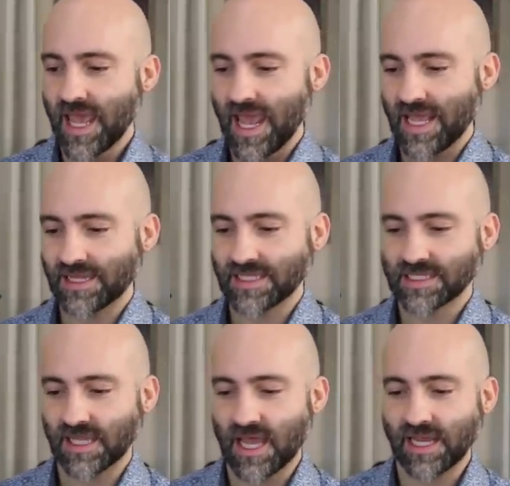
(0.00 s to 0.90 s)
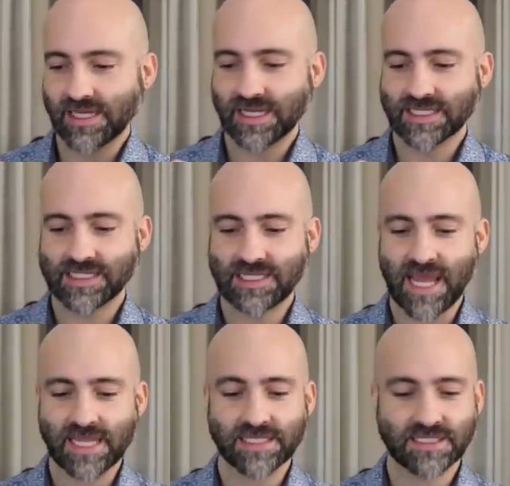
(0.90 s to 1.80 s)
And this line
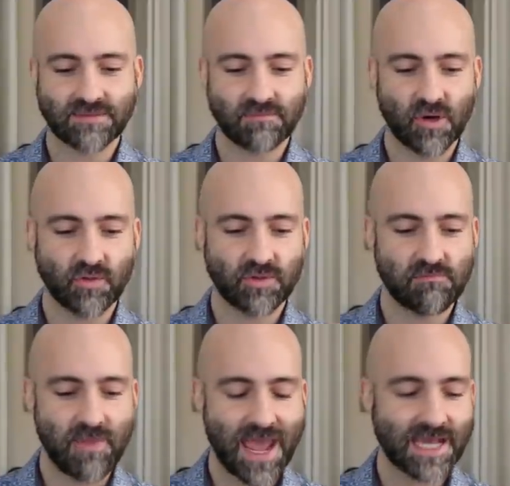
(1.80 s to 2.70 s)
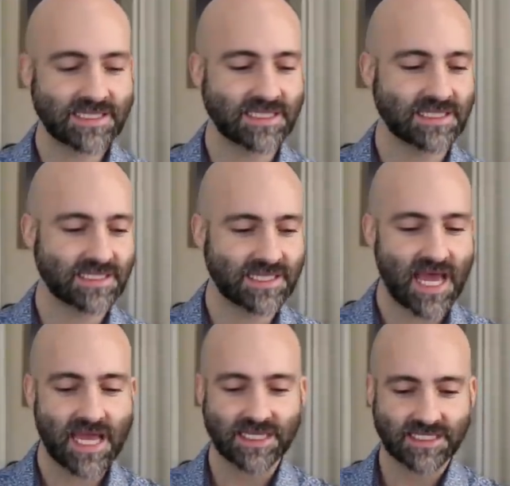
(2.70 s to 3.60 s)
extends in both mass and
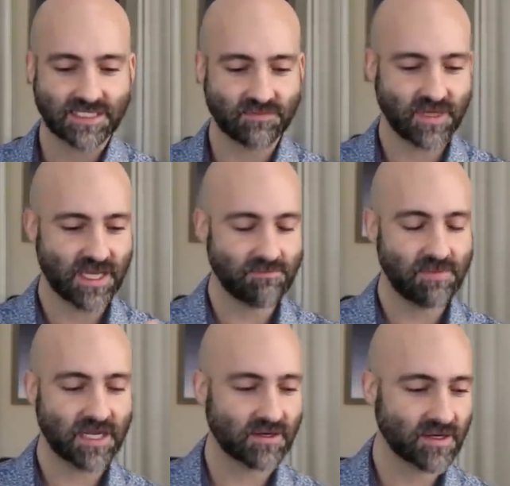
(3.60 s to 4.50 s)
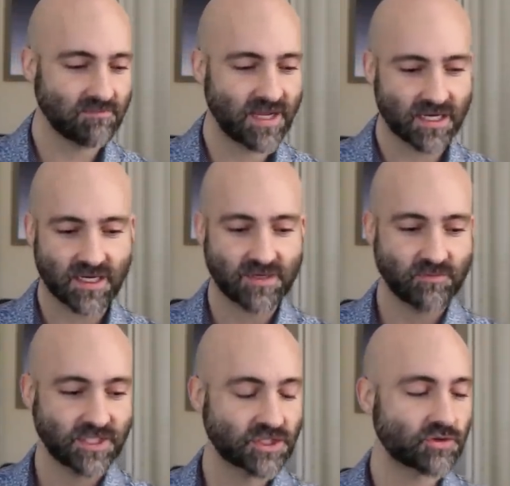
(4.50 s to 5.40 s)
size as we get bigger and bigger
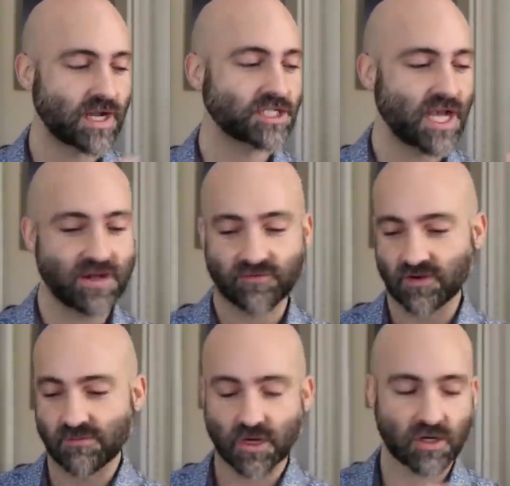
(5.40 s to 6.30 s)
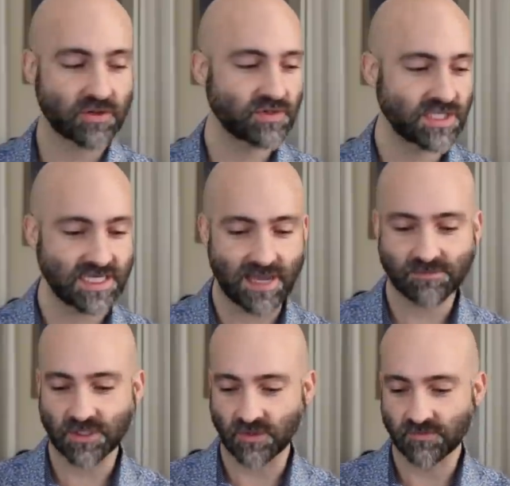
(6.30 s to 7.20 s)
and we stretch out from Earth to
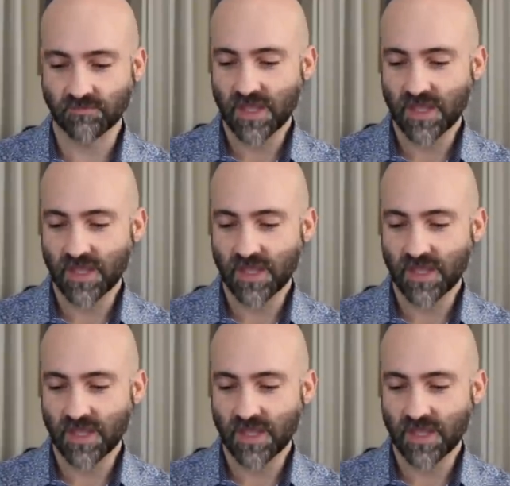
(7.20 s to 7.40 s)
Neptune.